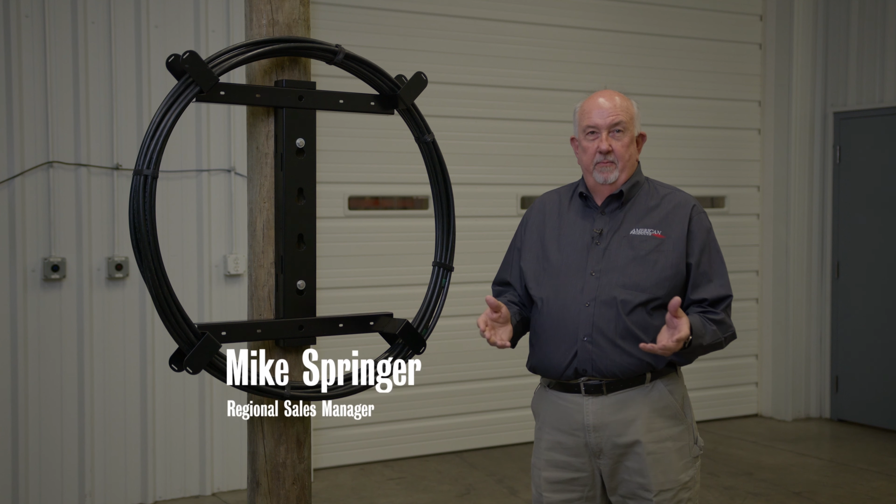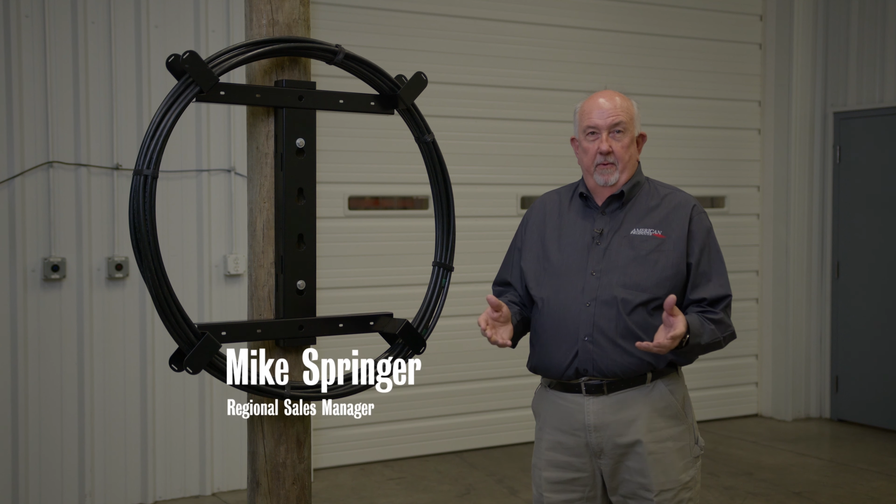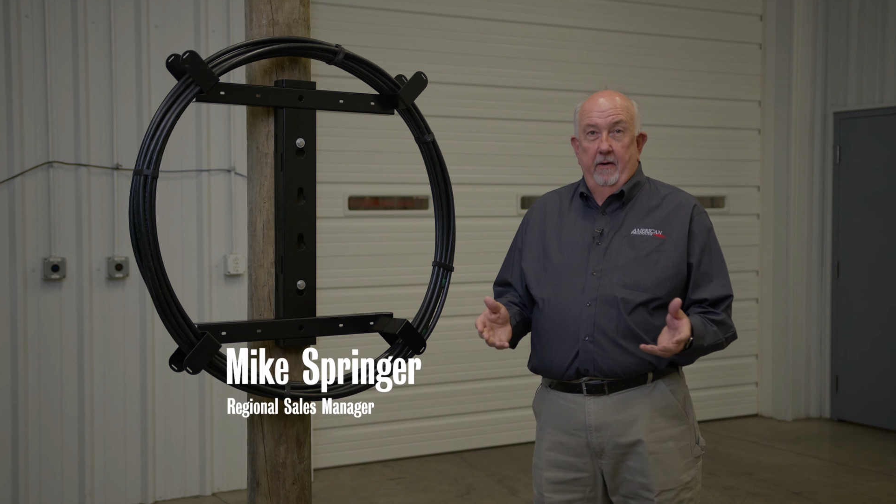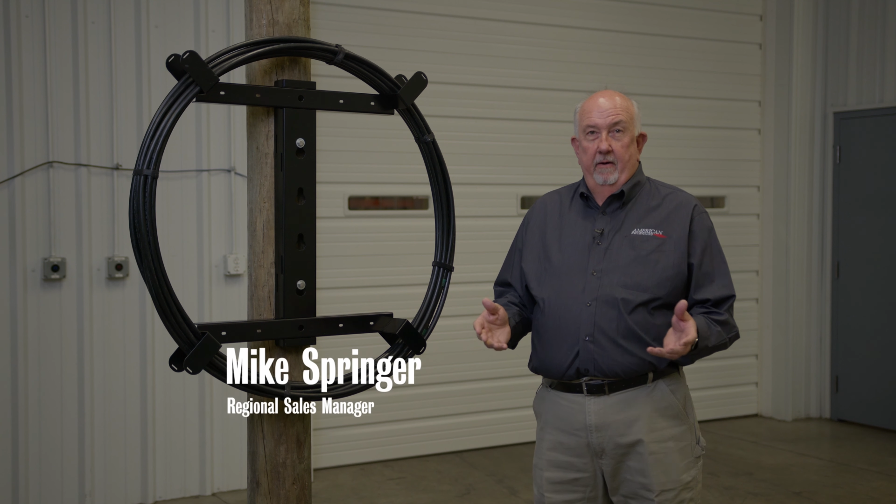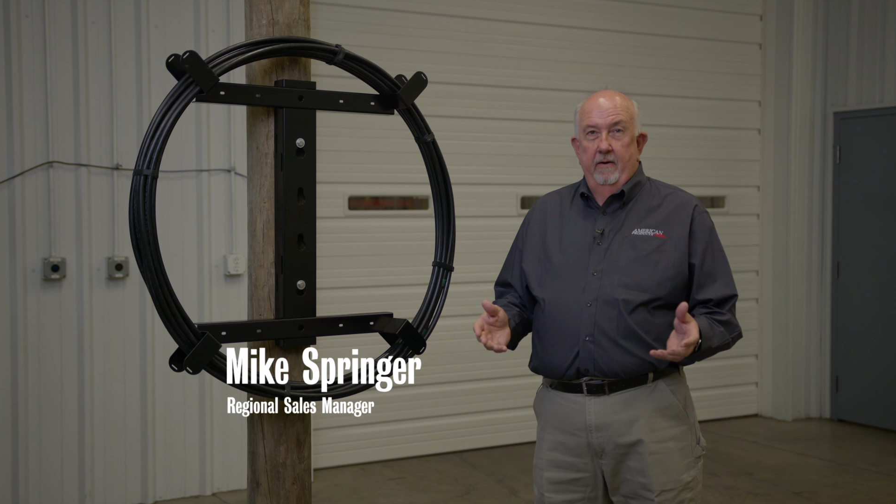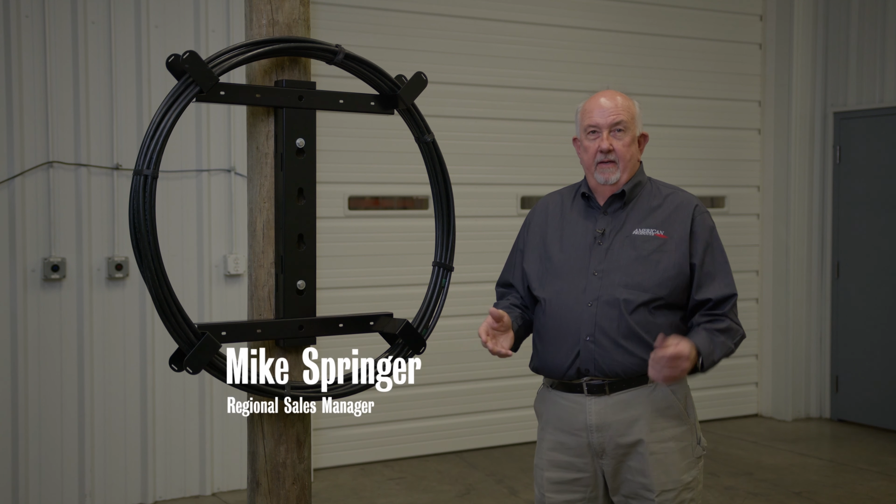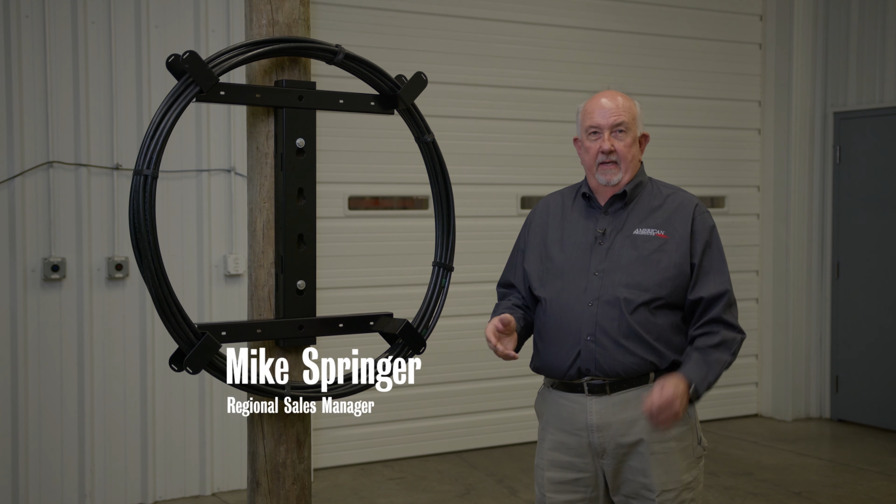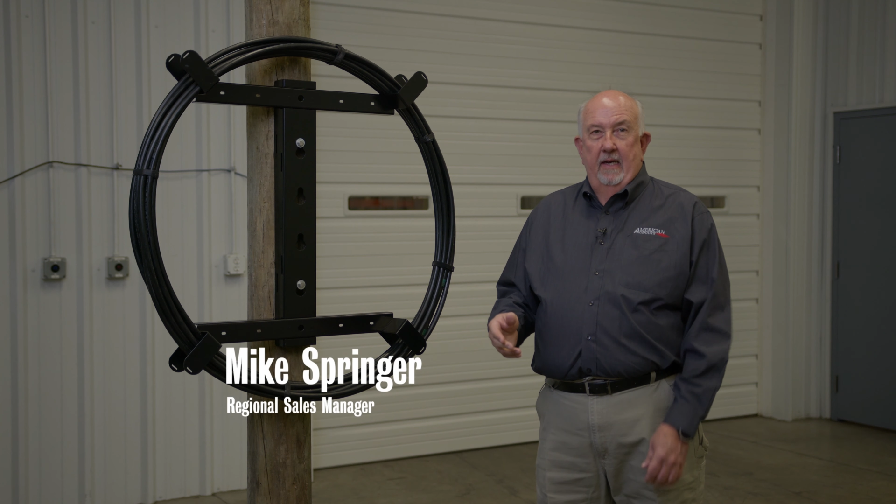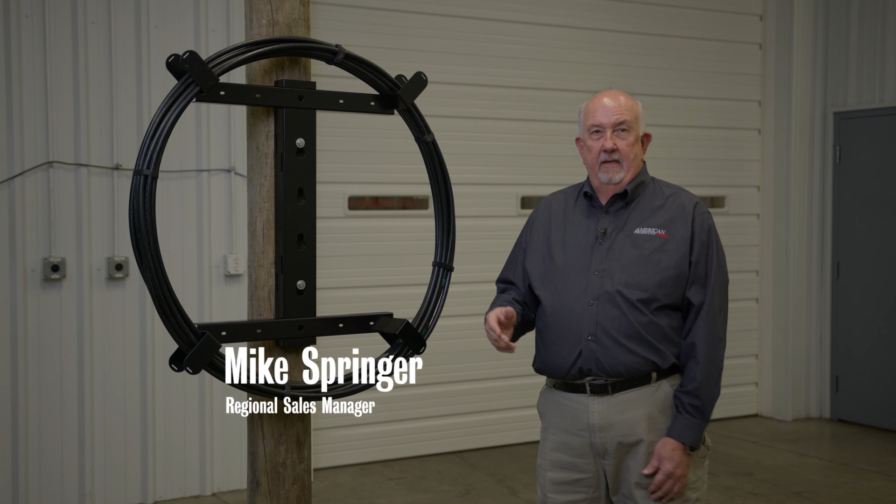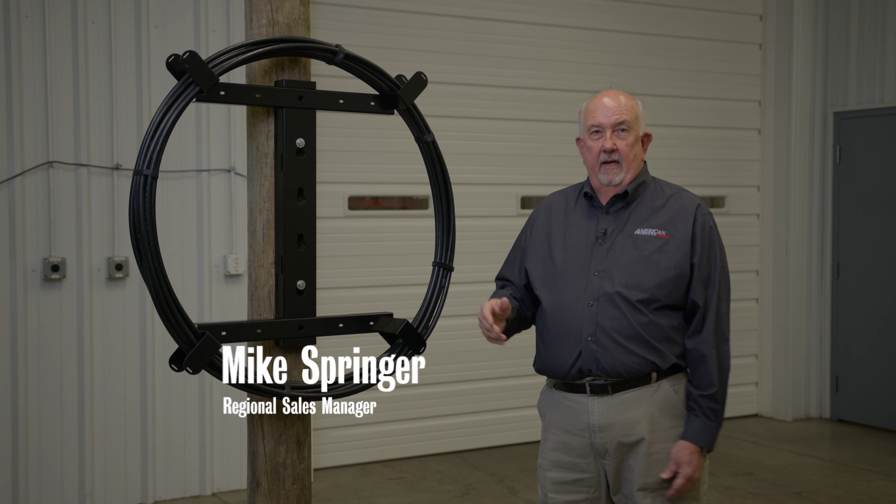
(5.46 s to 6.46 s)
Springer,
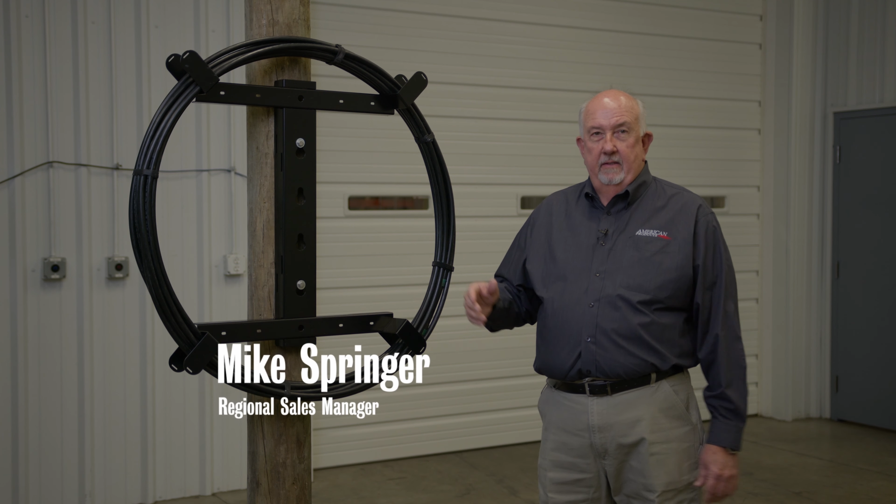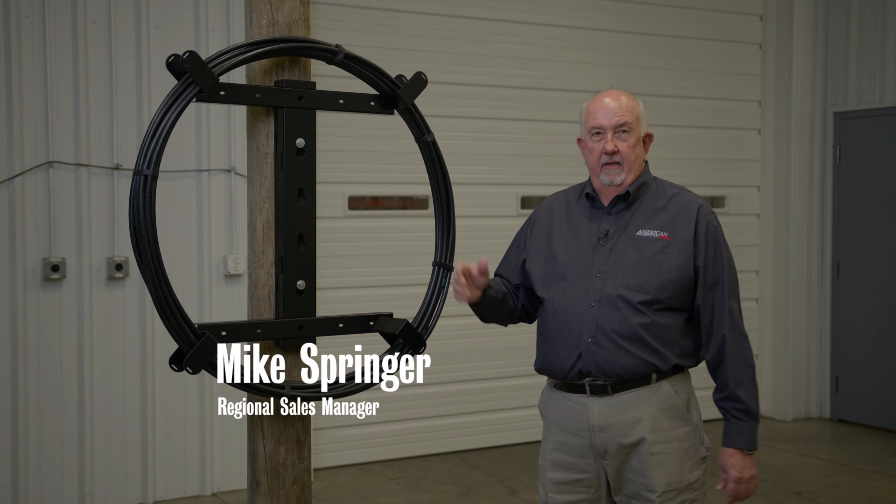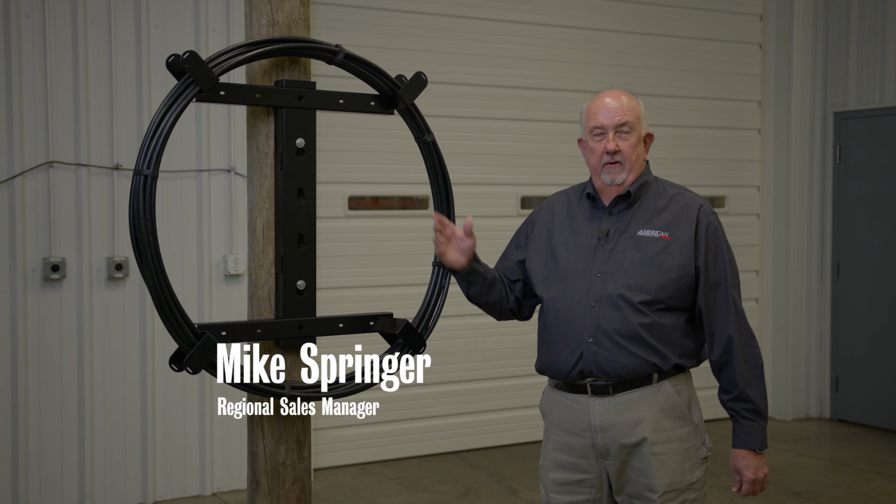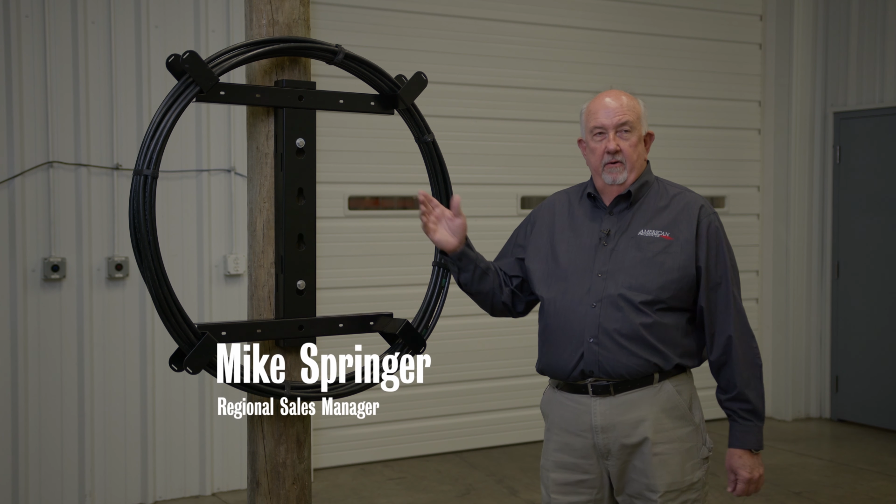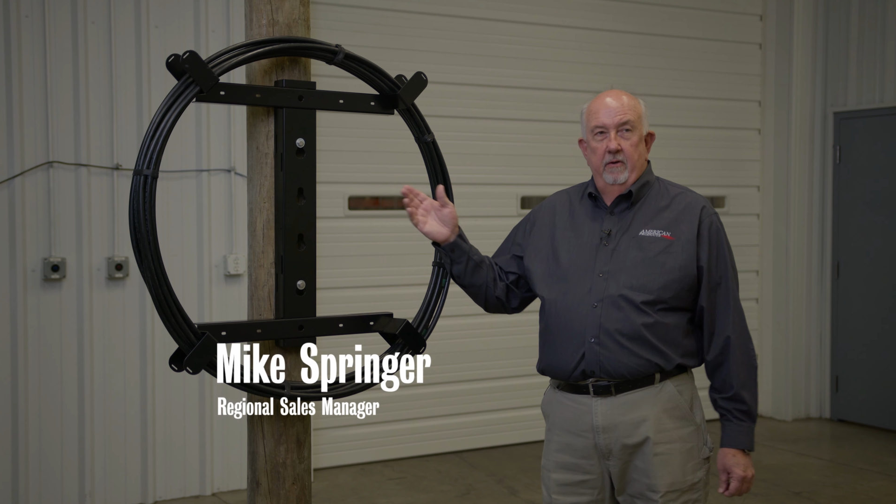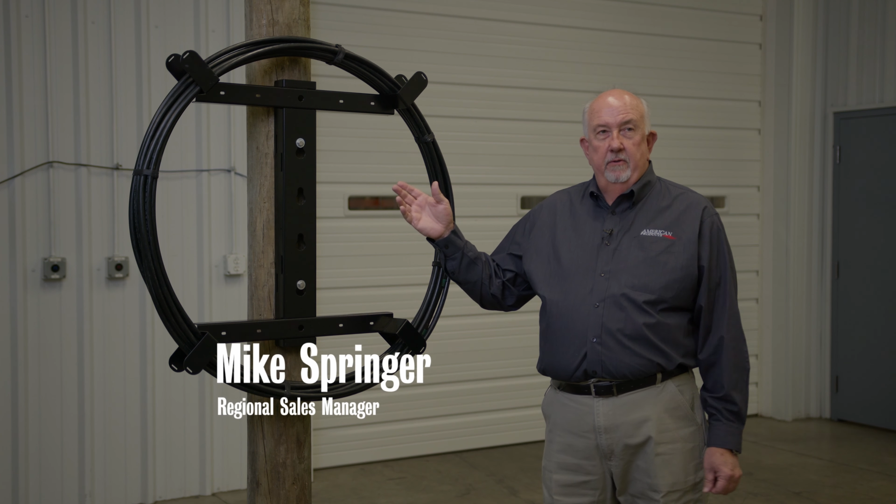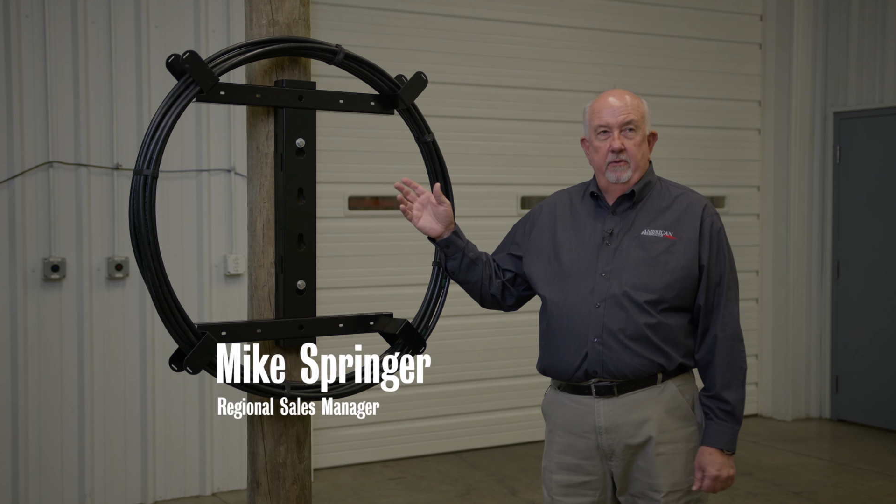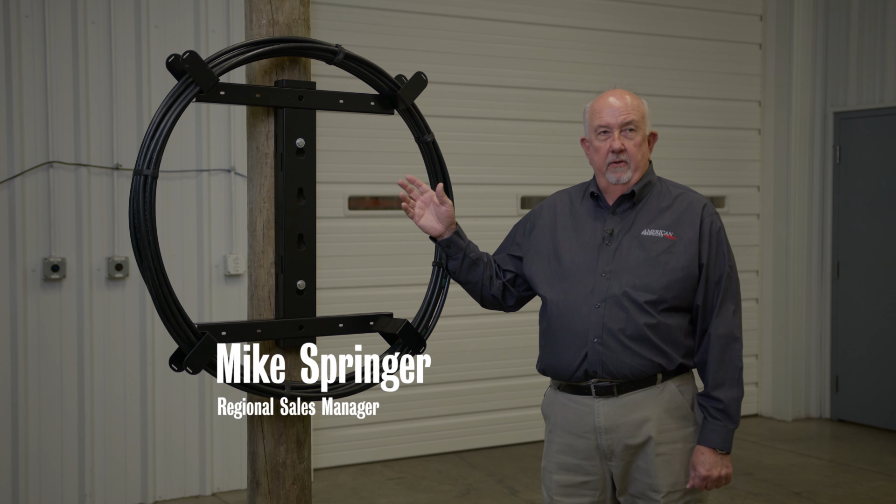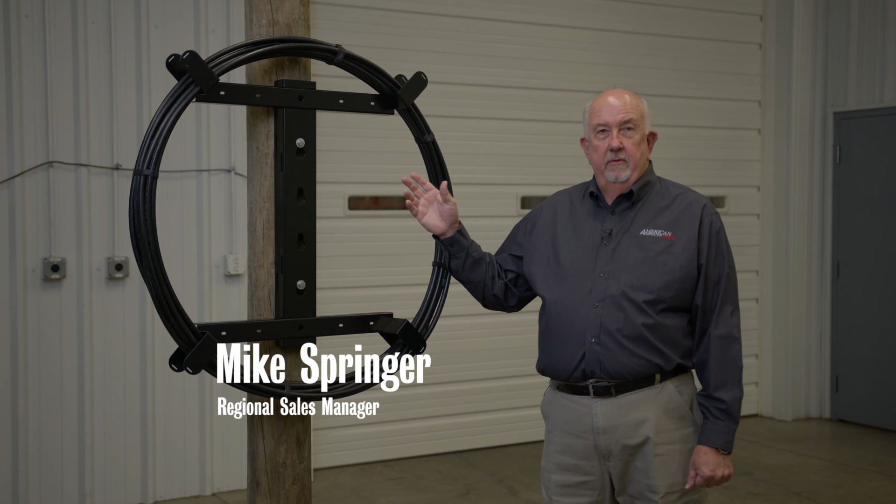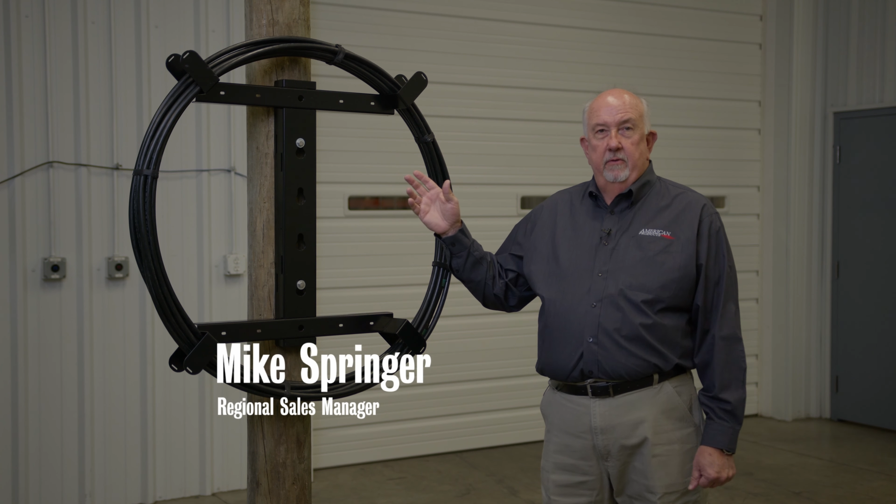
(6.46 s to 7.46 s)
and I'd like to introduce you